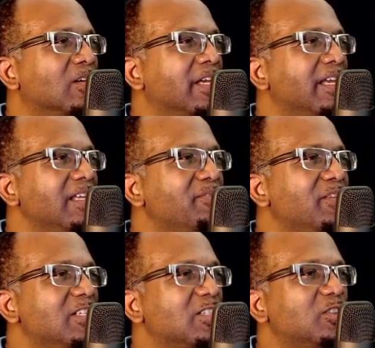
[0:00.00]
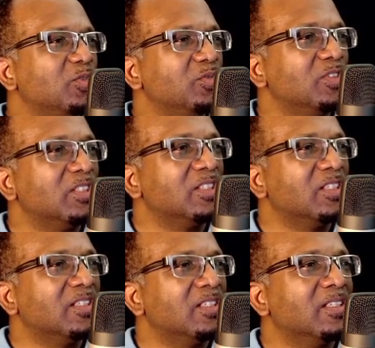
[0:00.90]
Okay, Ephesians two
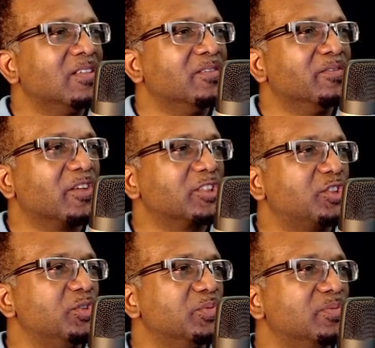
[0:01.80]
verse